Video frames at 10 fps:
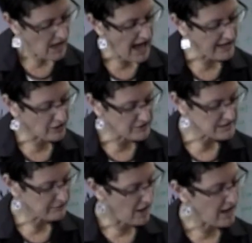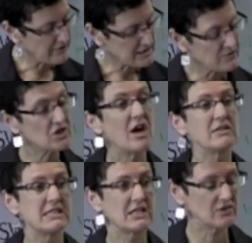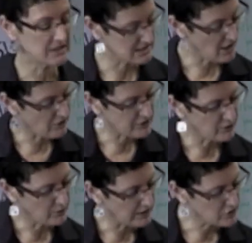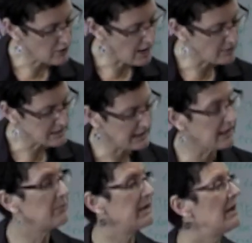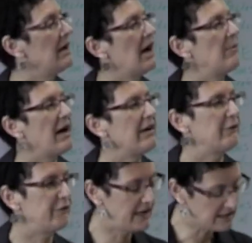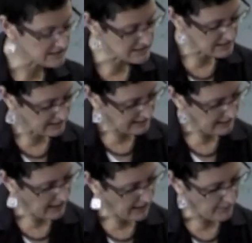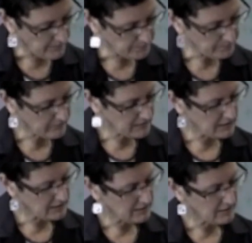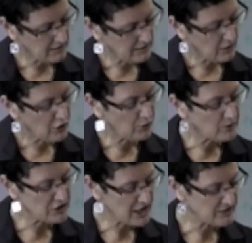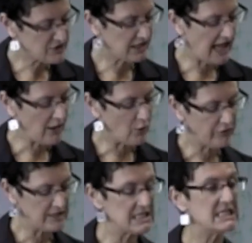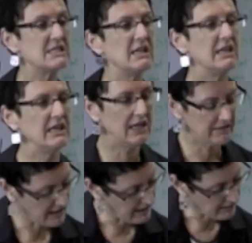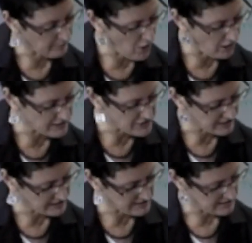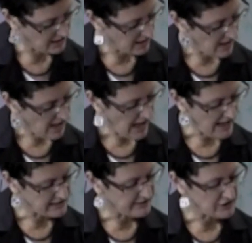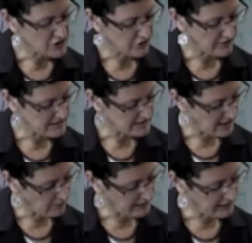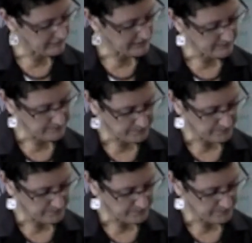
adult survivors of child sexual assault who were troubled a little bit about offenders um, uh, who were judged to lack authenticity in their apologies and in the assurances that were given.